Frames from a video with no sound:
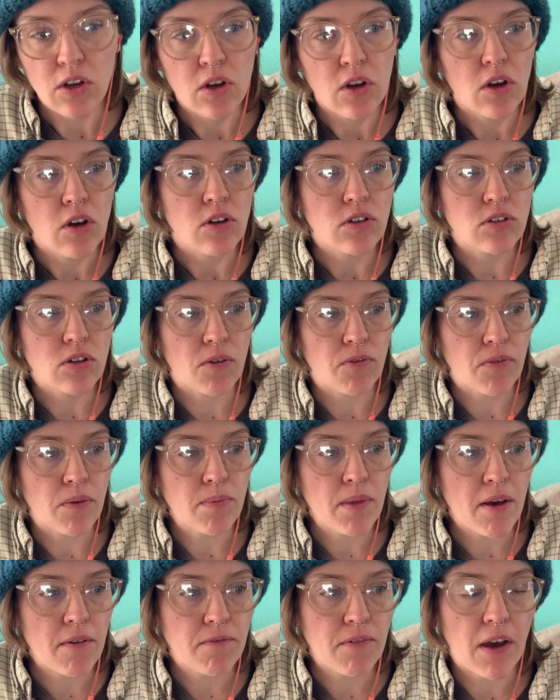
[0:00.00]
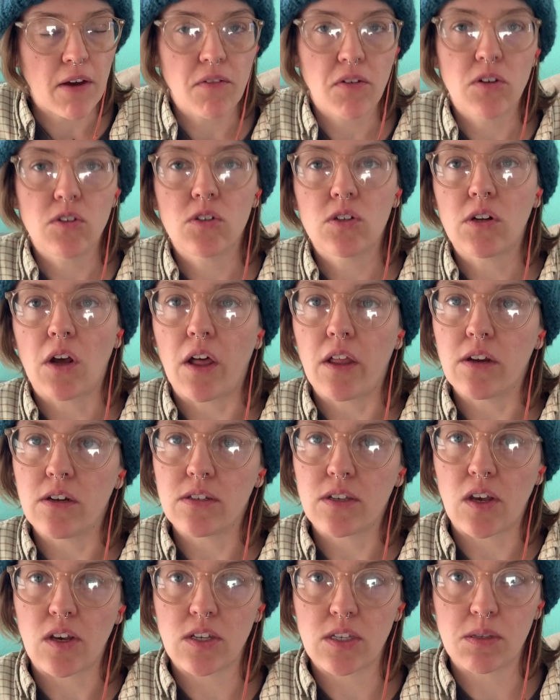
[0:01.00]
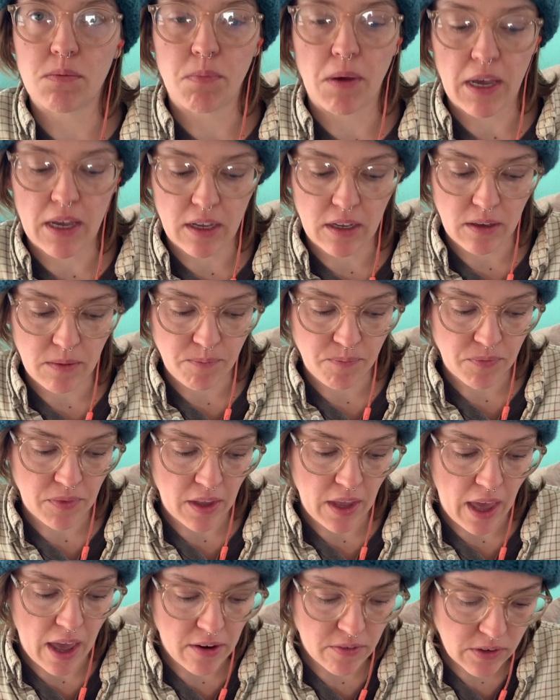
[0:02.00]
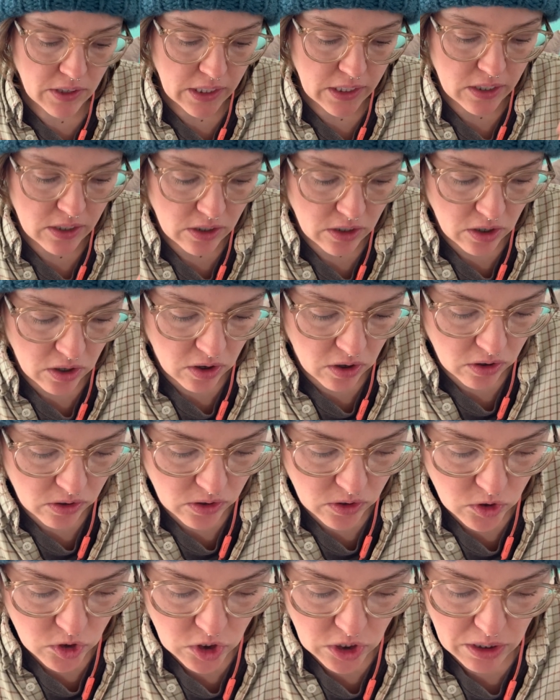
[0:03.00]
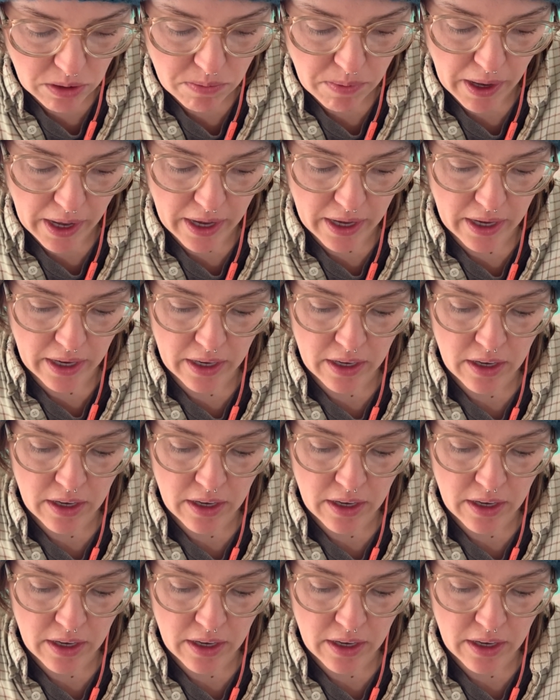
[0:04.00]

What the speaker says: So from that $500 I spent, every year I'll usually buy